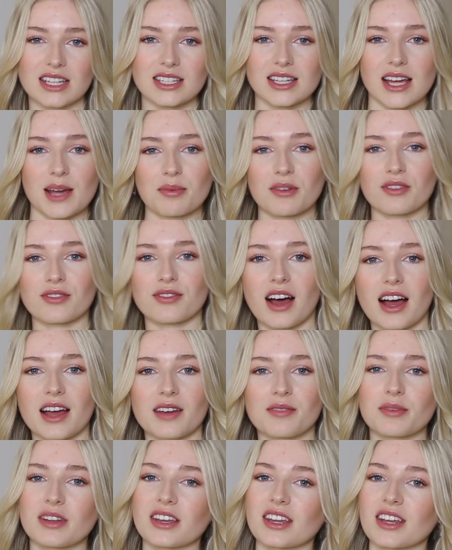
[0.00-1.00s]
type of
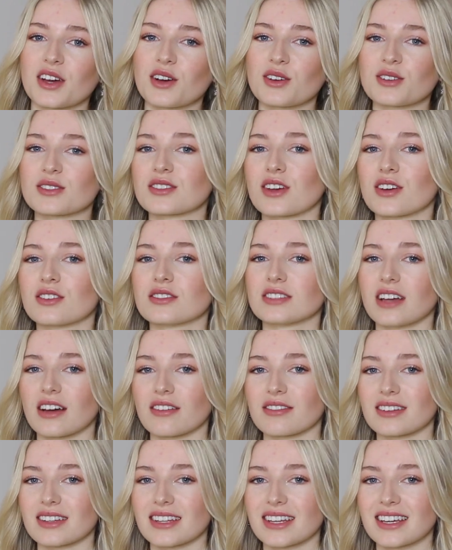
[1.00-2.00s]
vibe video, so
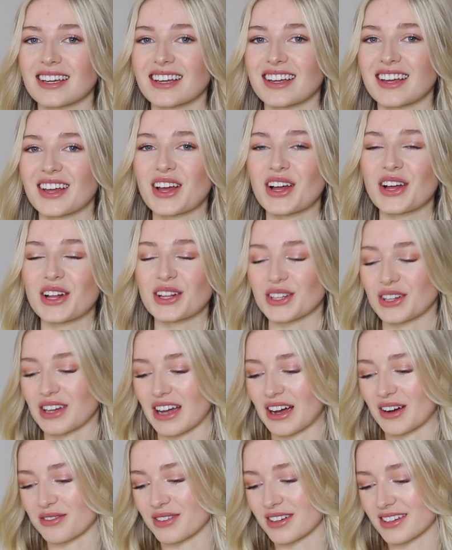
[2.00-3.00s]
definitely look
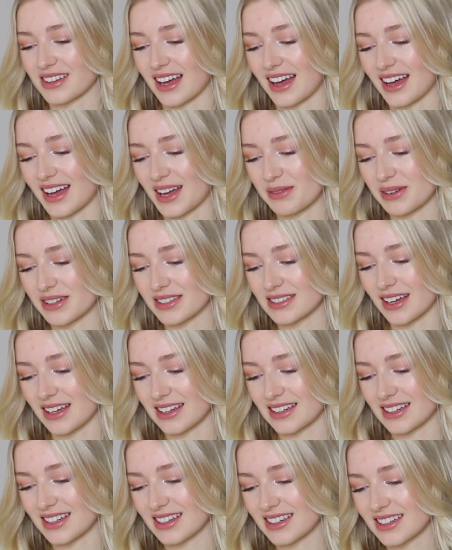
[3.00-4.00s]
out for that. I'm
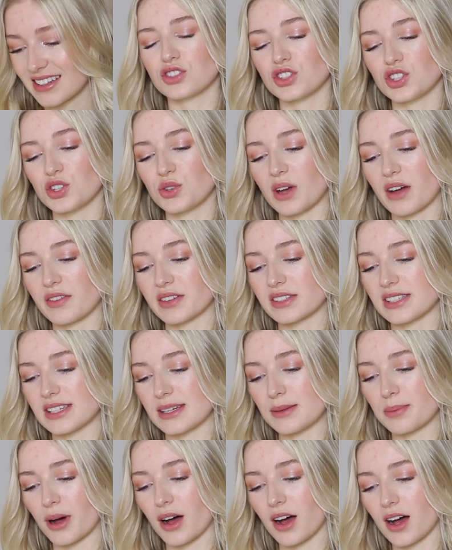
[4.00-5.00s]
excited. Do you have a
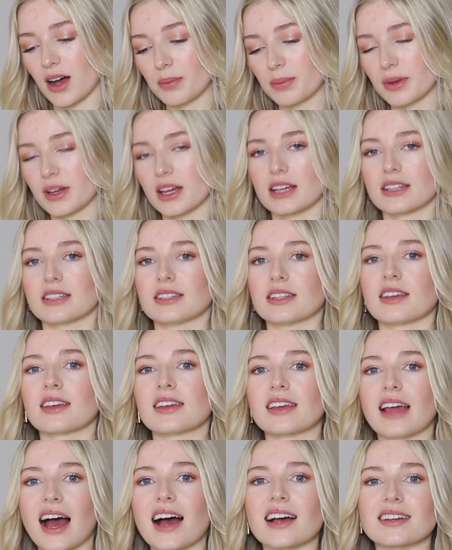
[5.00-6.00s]
Depop?
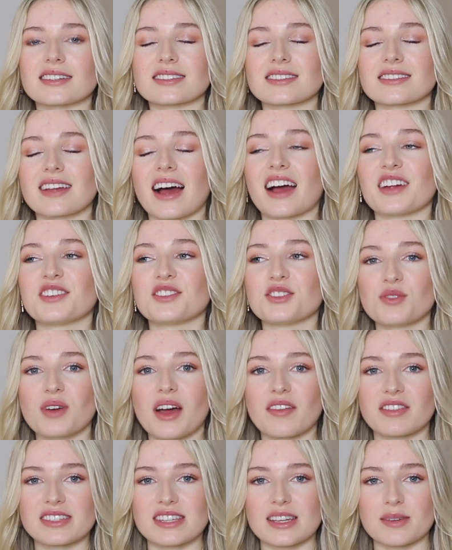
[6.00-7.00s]
Yes, I do
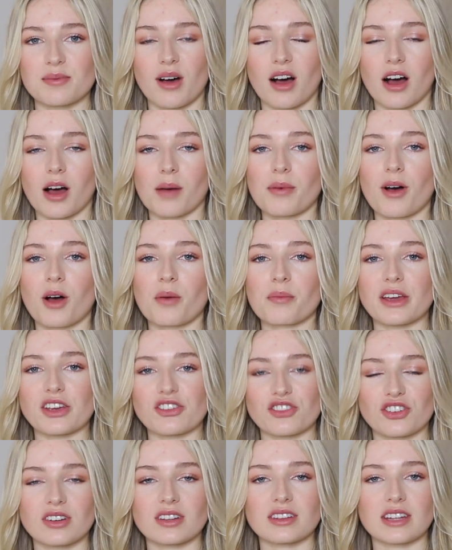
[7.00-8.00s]
have a Depop. I'll
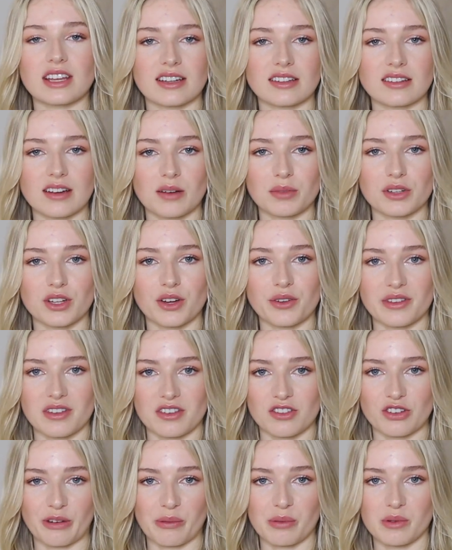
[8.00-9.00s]
make sure to link down below in the
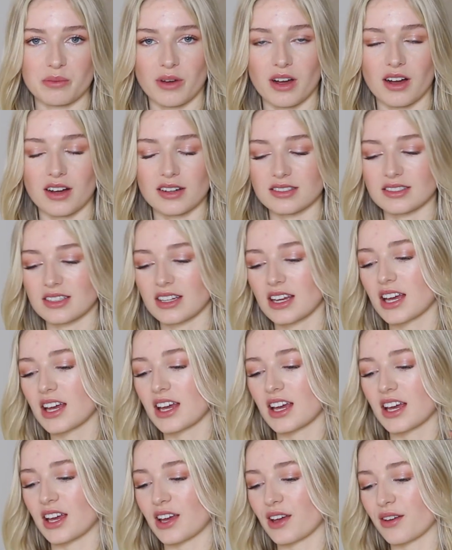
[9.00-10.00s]
description box
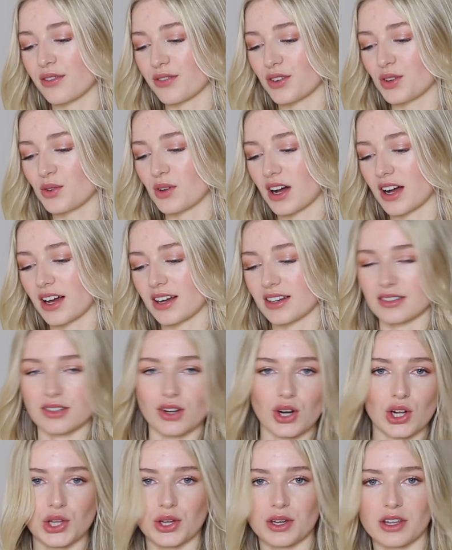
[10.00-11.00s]
if you guys
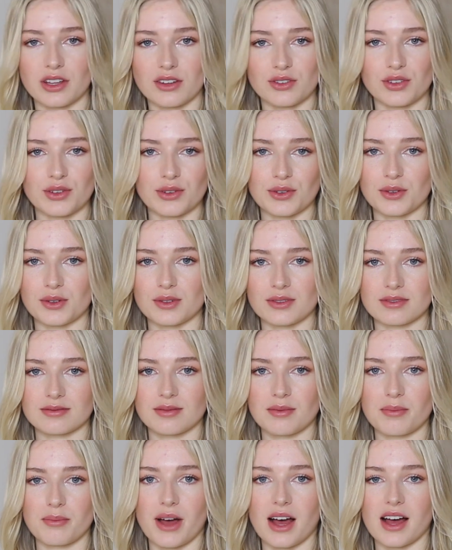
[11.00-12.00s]
are looking to
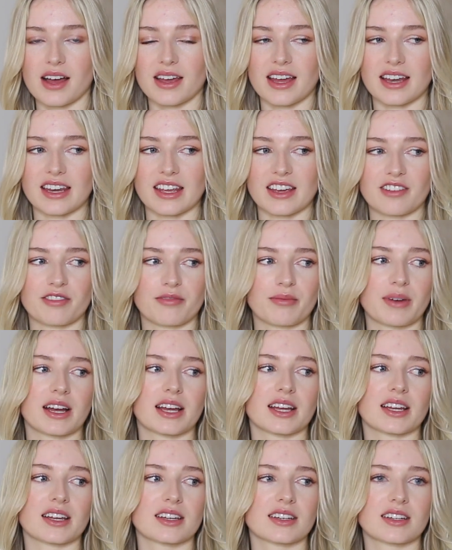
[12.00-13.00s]
buy any of
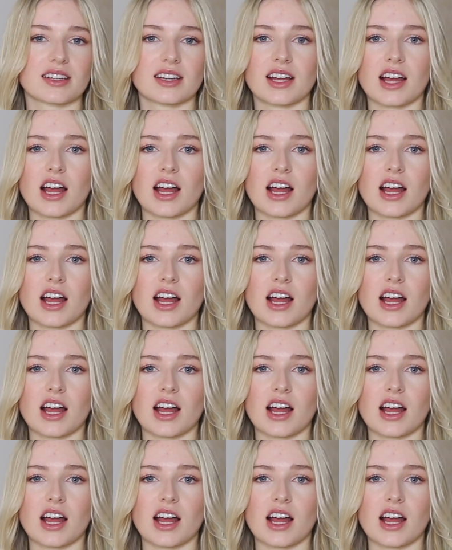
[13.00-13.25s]
my